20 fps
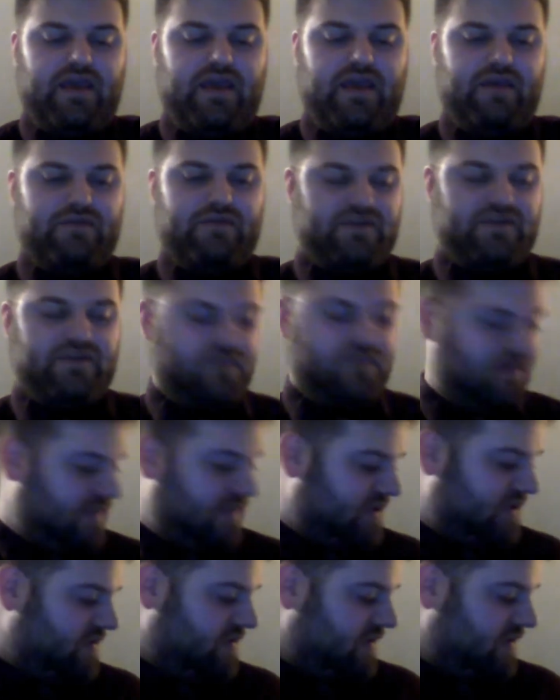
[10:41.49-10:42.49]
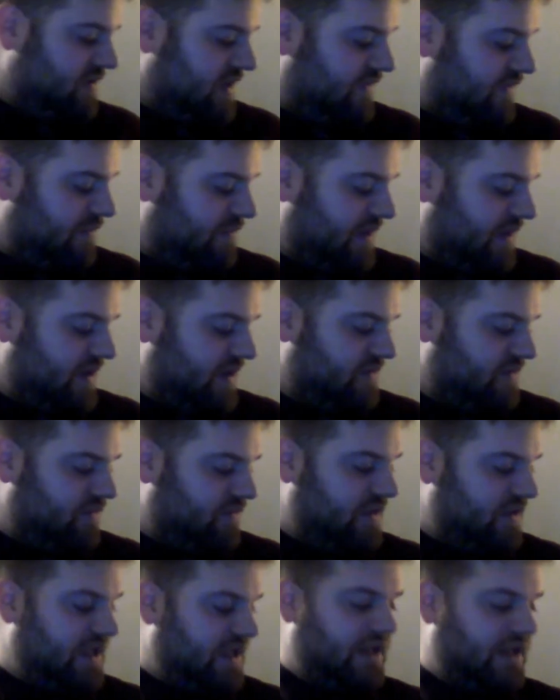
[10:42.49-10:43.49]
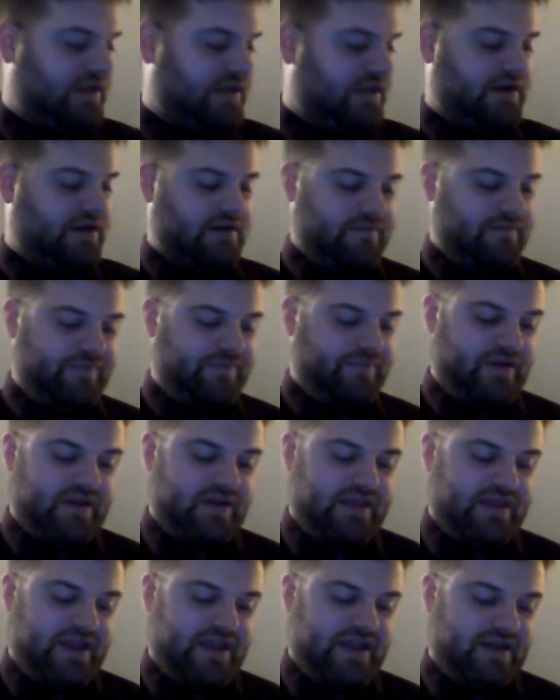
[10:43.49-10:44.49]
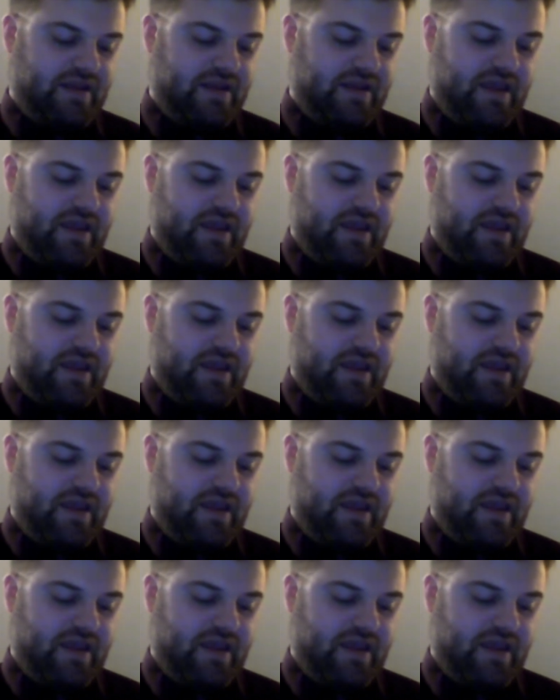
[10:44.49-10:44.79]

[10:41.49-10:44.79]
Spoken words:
And we just want to make sure that everybody is really clear on that.